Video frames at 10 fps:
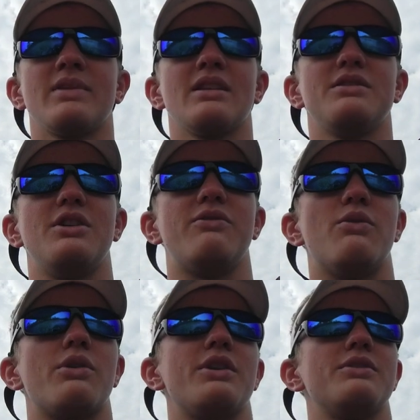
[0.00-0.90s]

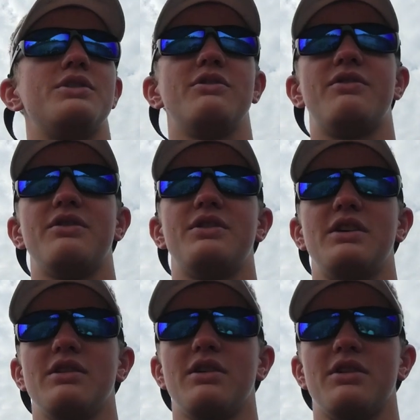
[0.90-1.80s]
240 or
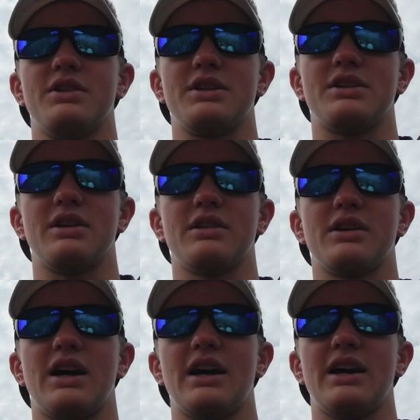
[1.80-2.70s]
250 on this
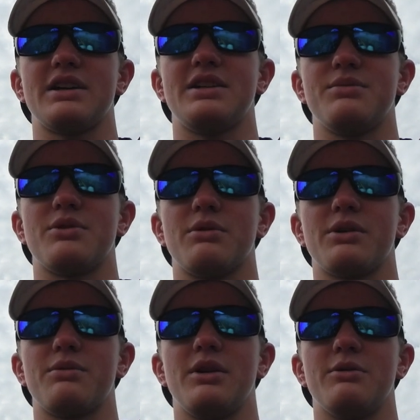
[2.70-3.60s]
kayak seems to
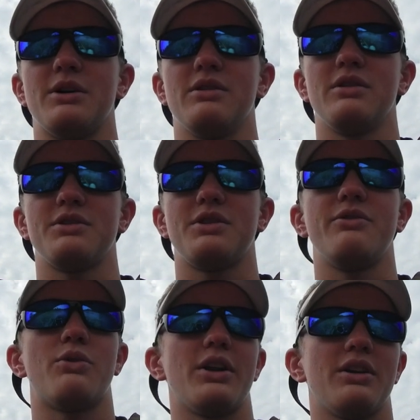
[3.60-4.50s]
work pretty well.
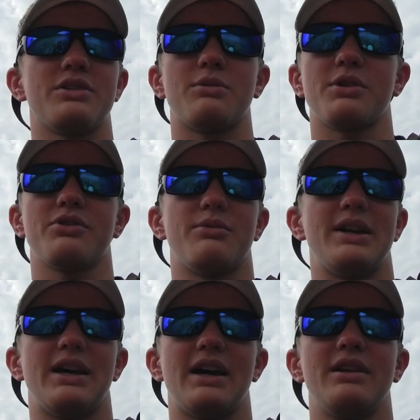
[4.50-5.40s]
240 also works for my
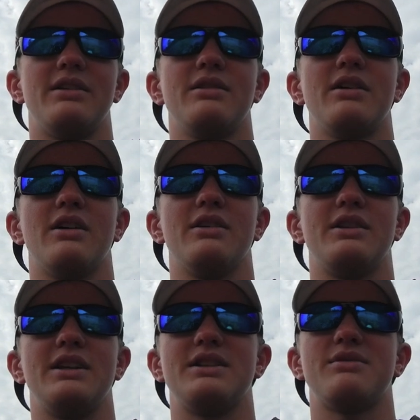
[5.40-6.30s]
dad, and
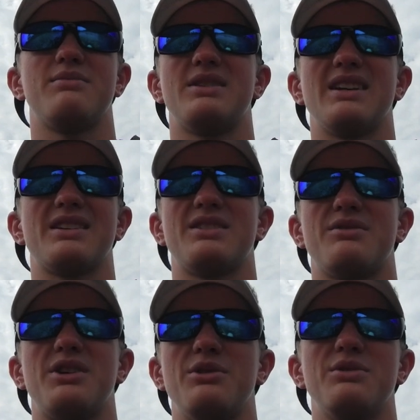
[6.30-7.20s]
he's
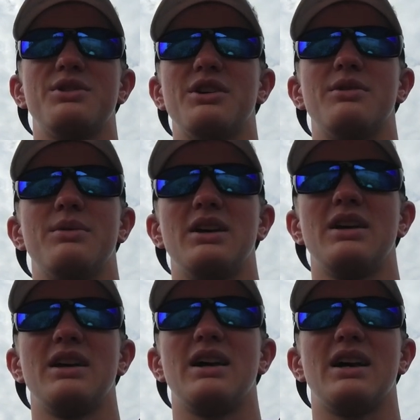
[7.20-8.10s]
6'2", so
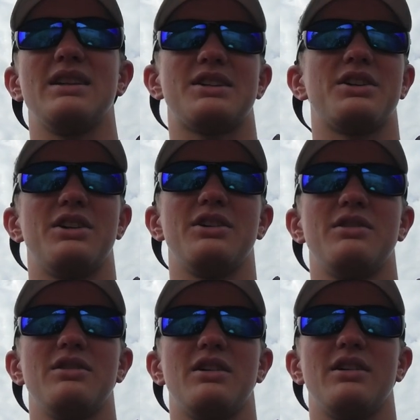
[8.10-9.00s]
I think that's a
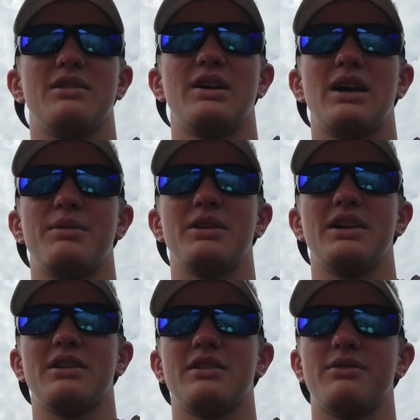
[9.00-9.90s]
good, happy
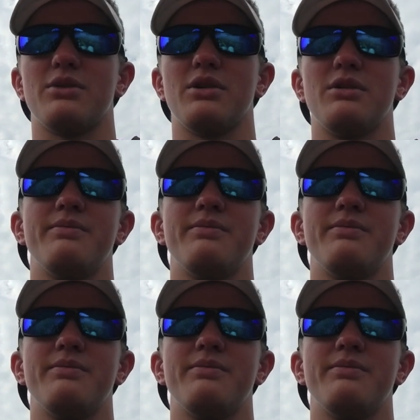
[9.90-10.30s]
length overall.